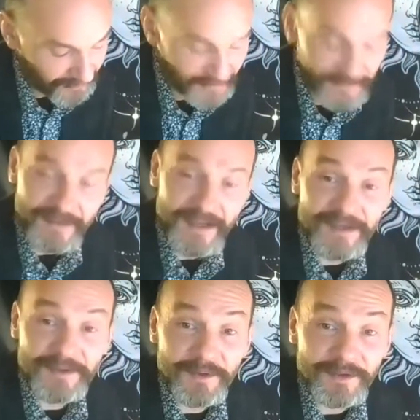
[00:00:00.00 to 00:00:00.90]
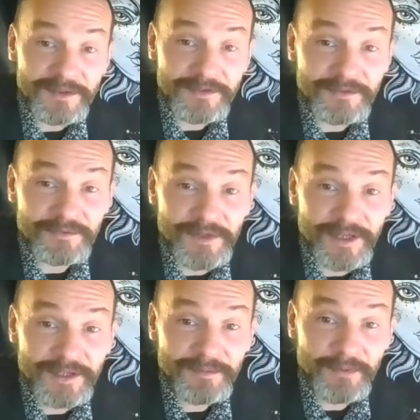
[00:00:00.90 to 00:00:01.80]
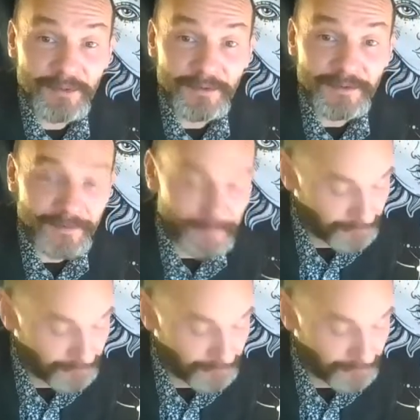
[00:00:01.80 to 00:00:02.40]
because the next one is really important.